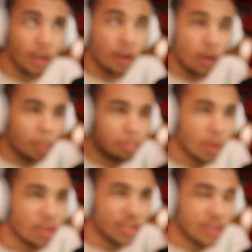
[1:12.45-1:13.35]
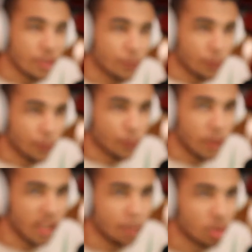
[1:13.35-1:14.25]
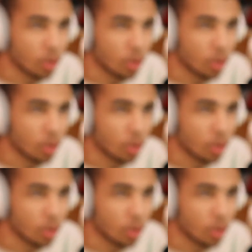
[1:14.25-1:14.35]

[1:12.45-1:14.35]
of a bunch of different frames.